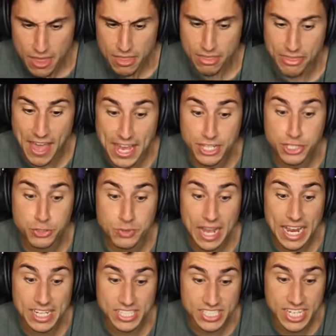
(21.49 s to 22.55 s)
Then you
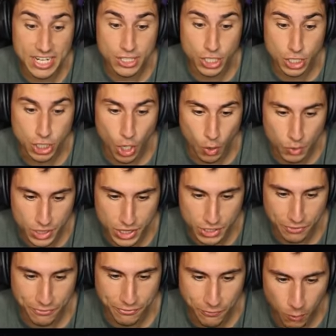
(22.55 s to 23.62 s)
guys said to go to
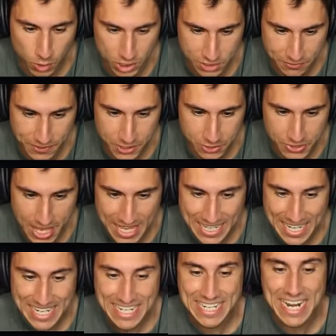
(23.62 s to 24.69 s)
the force field and
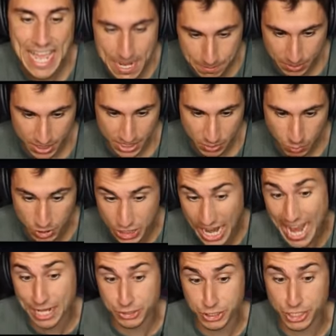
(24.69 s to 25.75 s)
enable it, which
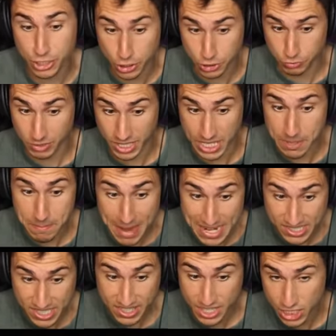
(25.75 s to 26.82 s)
actually looks really
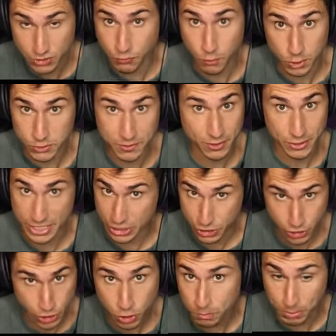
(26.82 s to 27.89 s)
amazing. This force field is
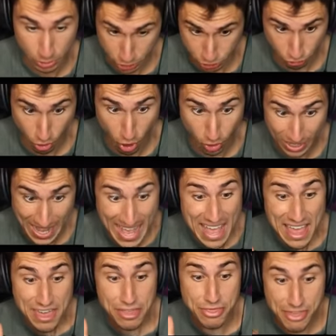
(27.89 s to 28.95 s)
super strong.
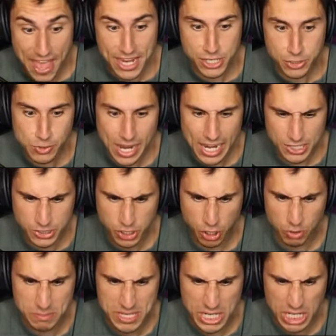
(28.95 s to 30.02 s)
Then you guys
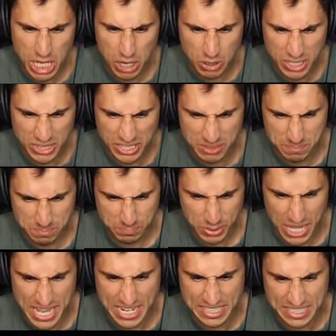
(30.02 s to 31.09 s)
told me to go to the
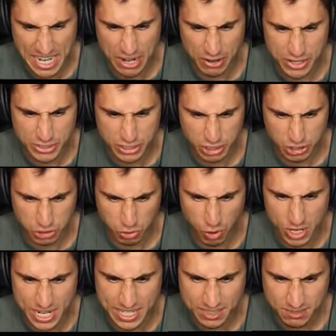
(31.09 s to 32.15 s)
planetary
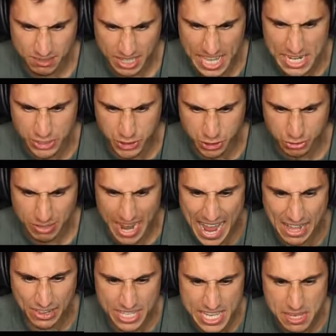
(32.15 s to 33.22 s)
destroying laser
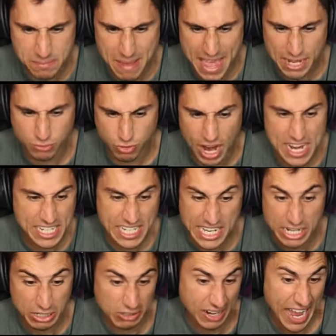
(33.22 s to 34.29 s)
alien man right
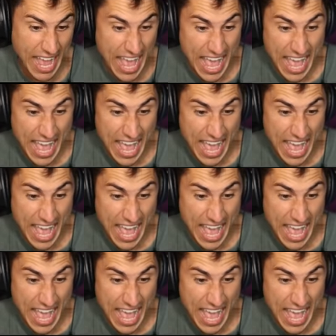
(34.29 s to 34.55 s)
here